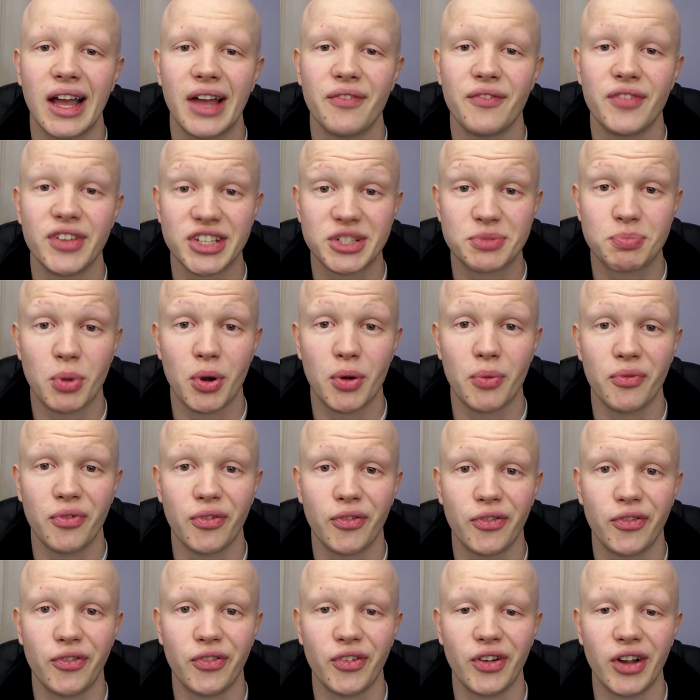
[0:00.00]
this month,
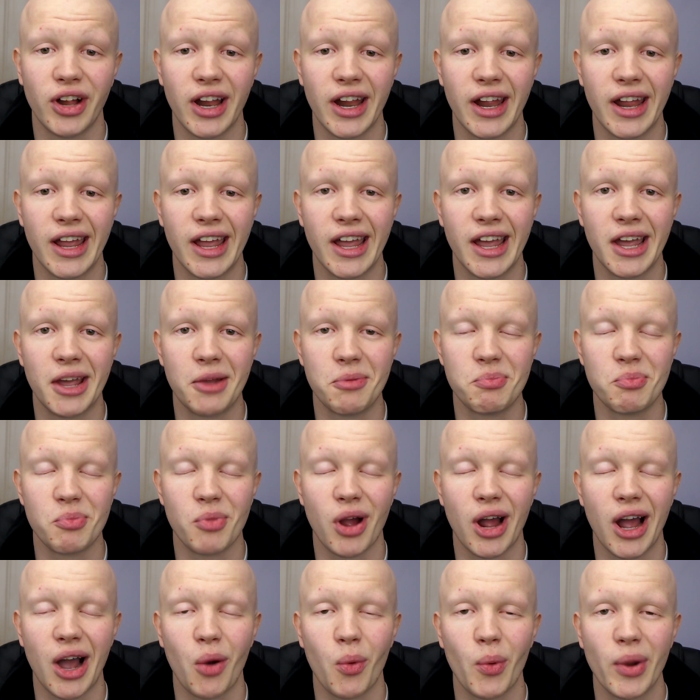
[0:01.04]
Um,
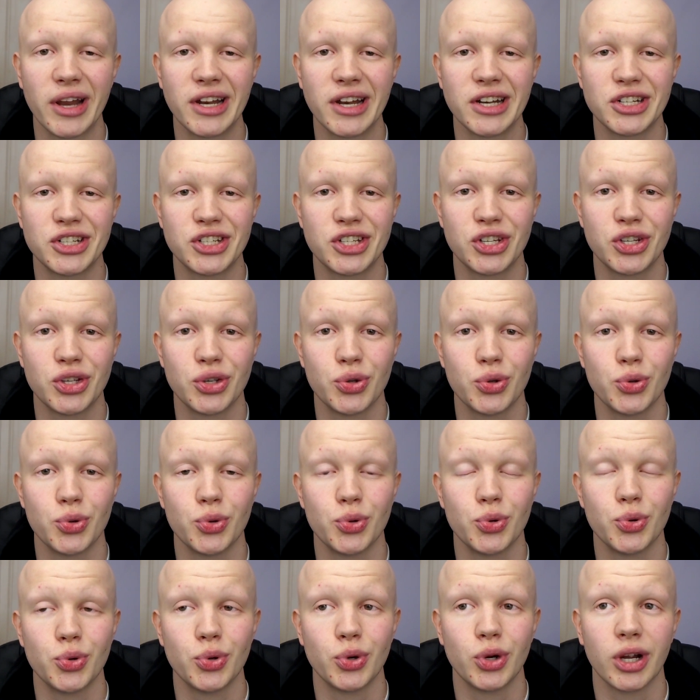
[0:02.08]
I went
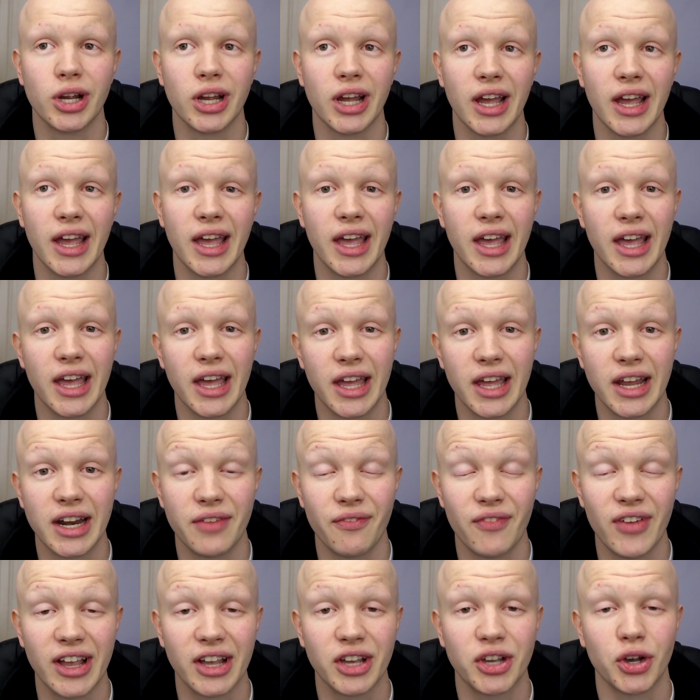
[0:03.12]
to uh, an
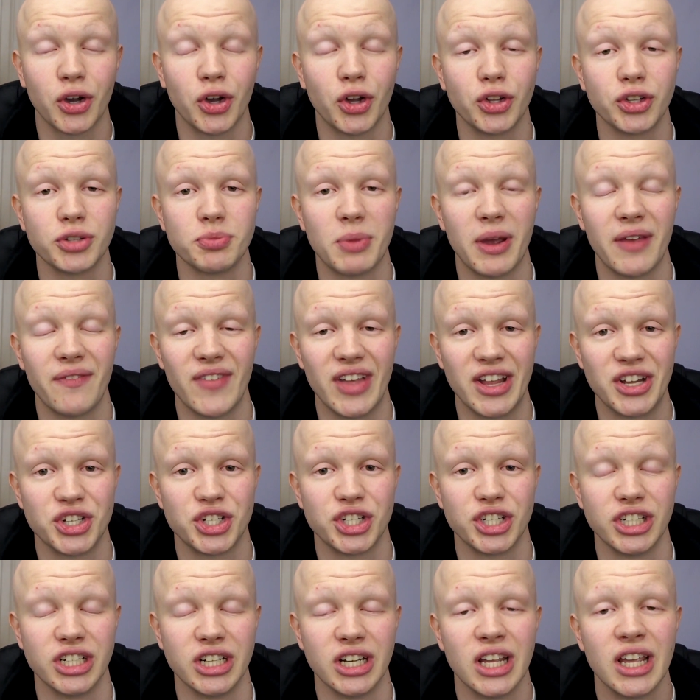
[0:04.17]
event called
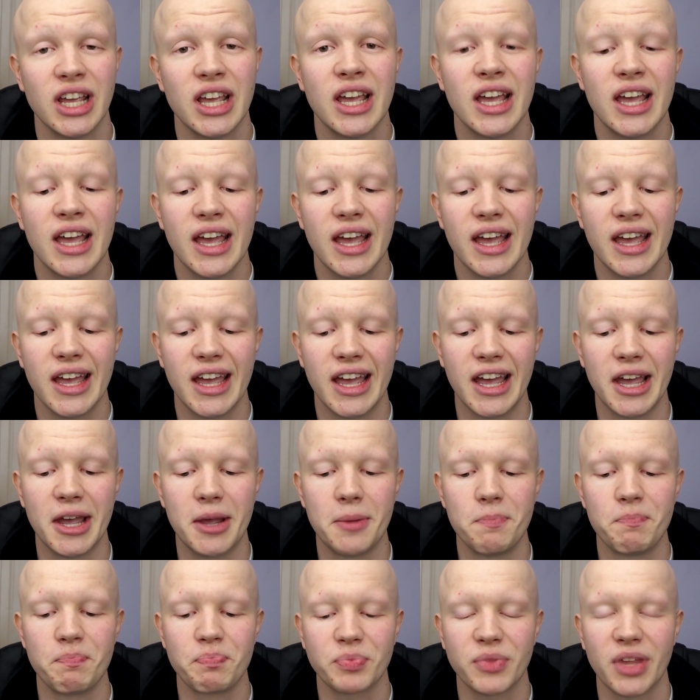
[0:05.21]
Mindvention.
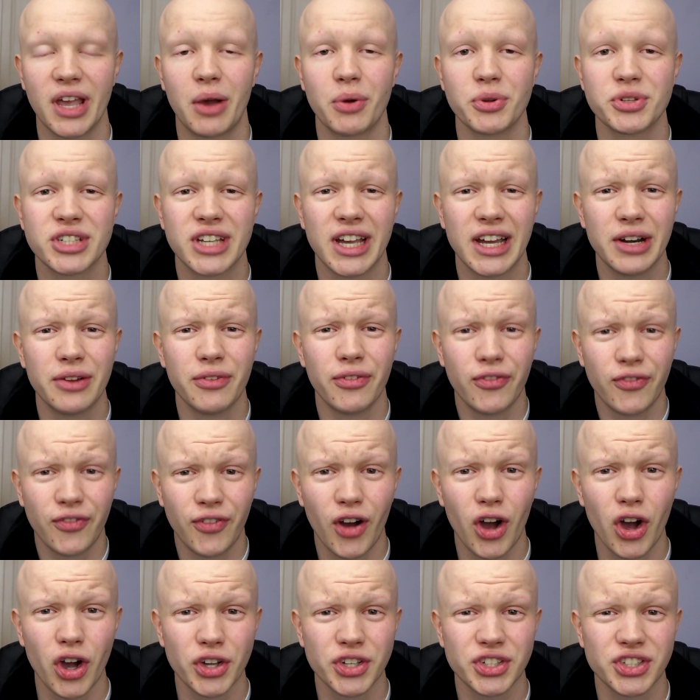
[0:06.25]
Um, I was kind of
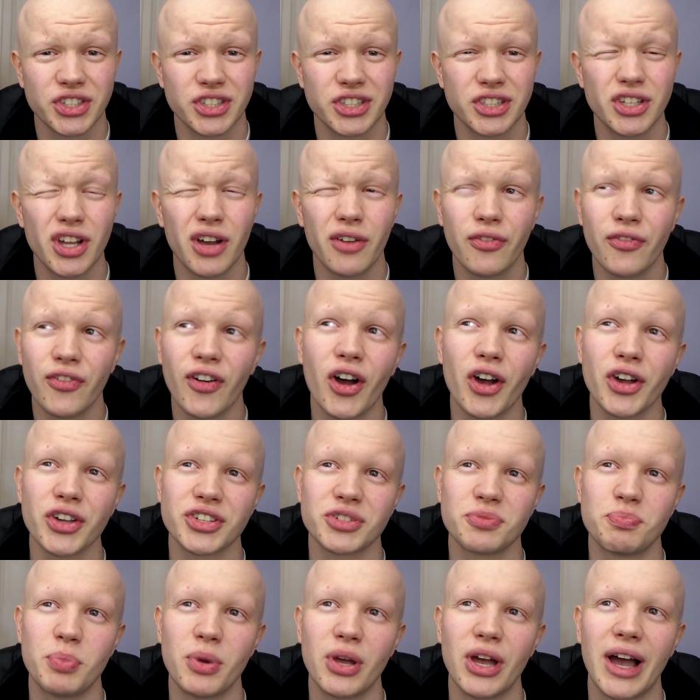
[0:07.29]
forced, not
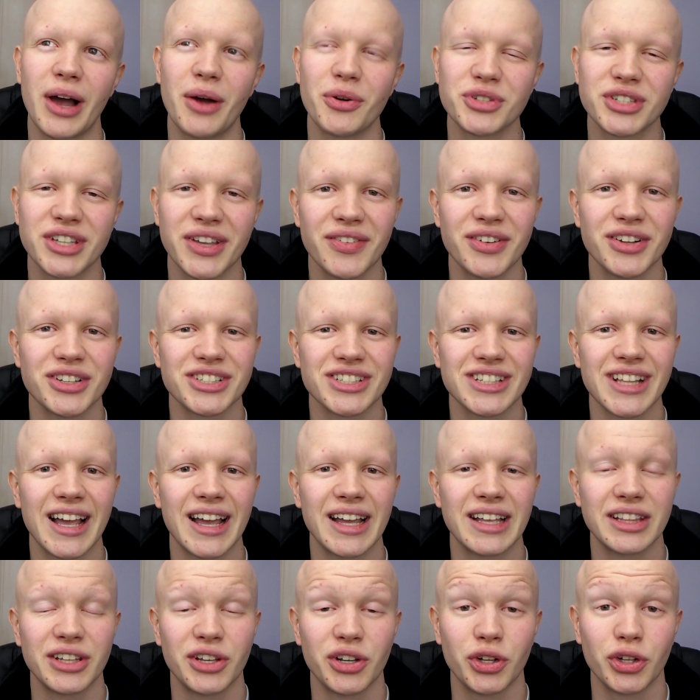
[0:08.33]
forced, but I was given a
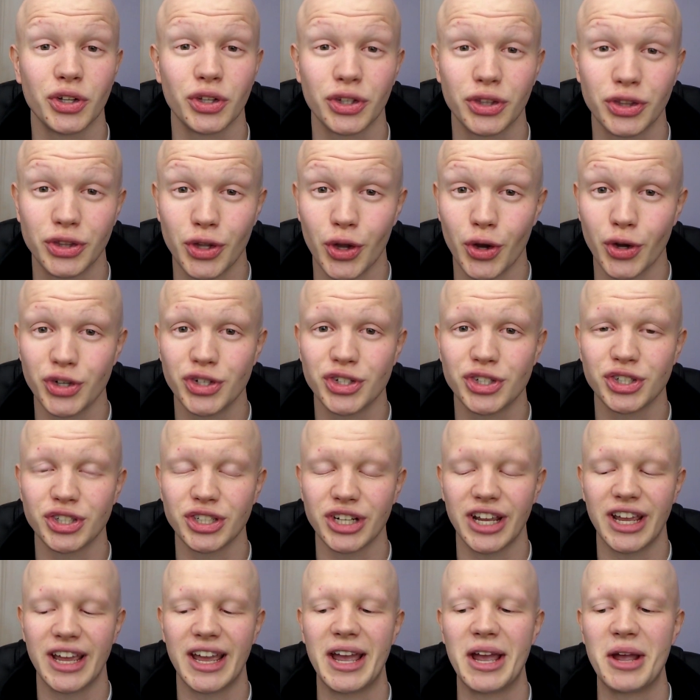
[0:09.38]
slight little nudge
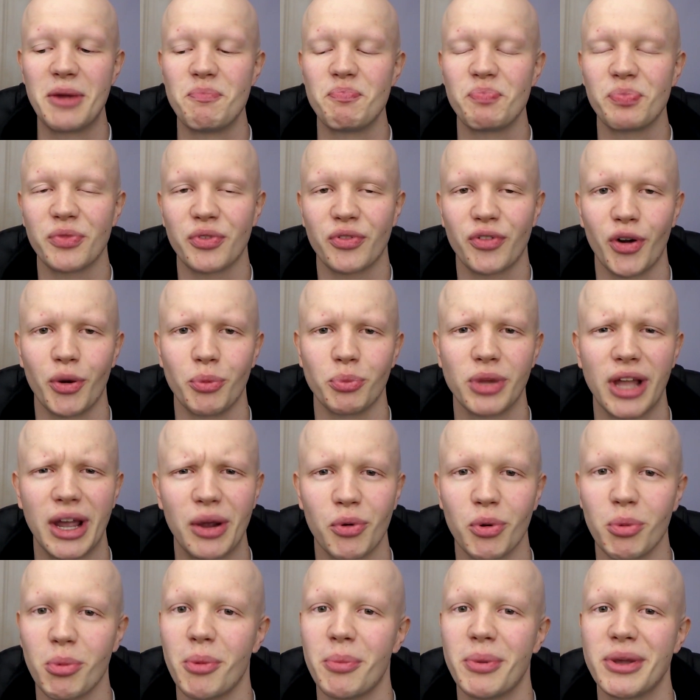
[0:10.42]
um, from like
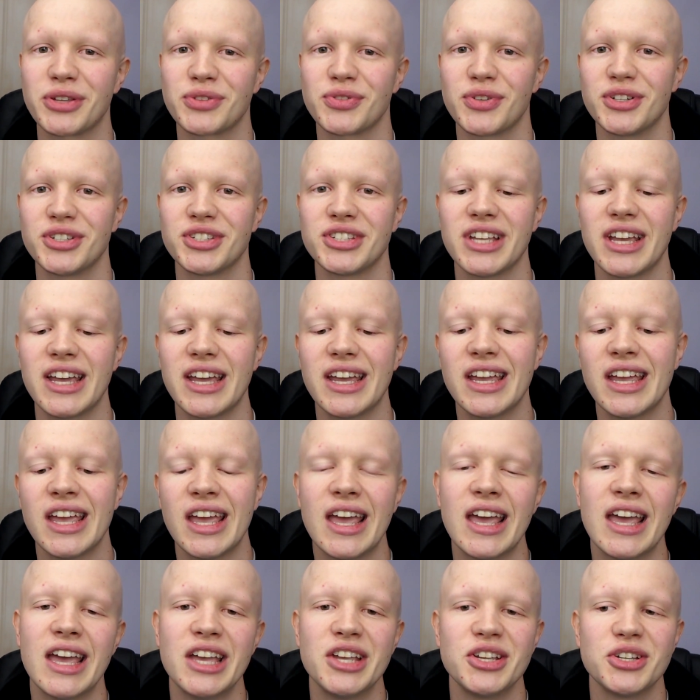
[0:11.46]
one of my best friends, Nettie.
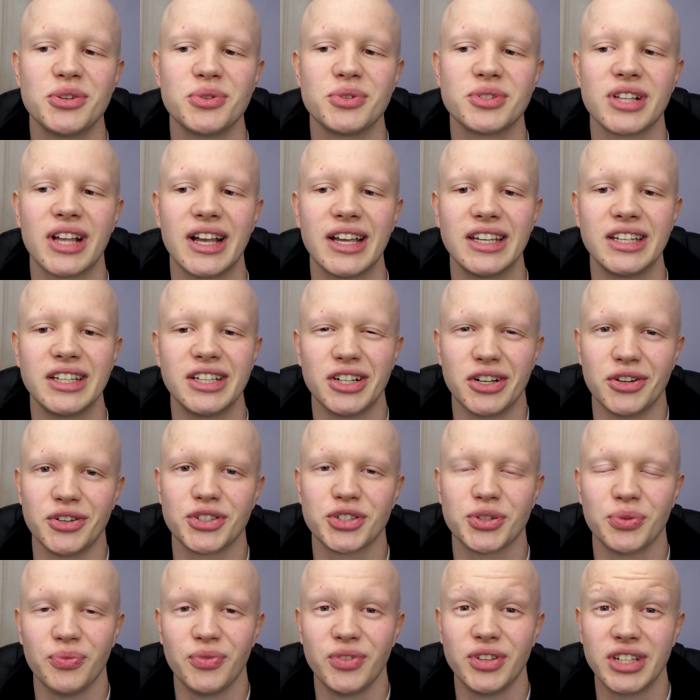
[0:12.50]
She was like, you know, it's
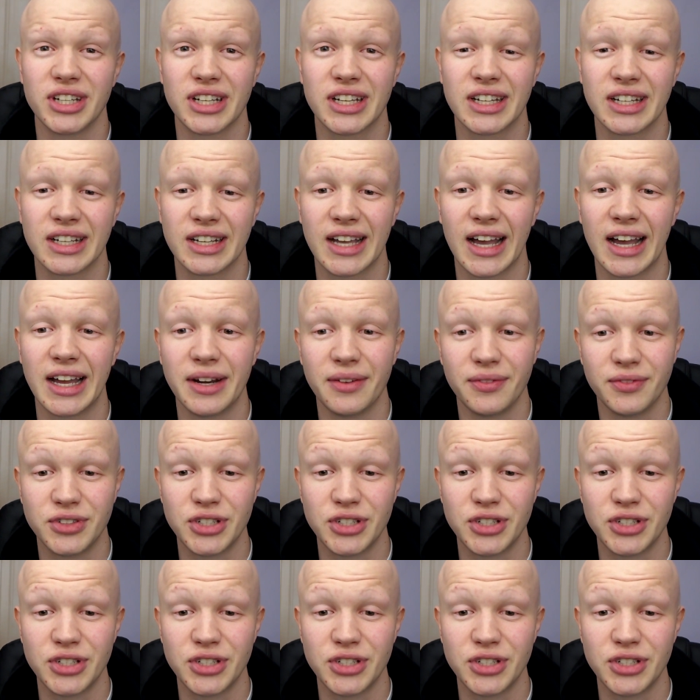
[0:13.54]
something you can kind of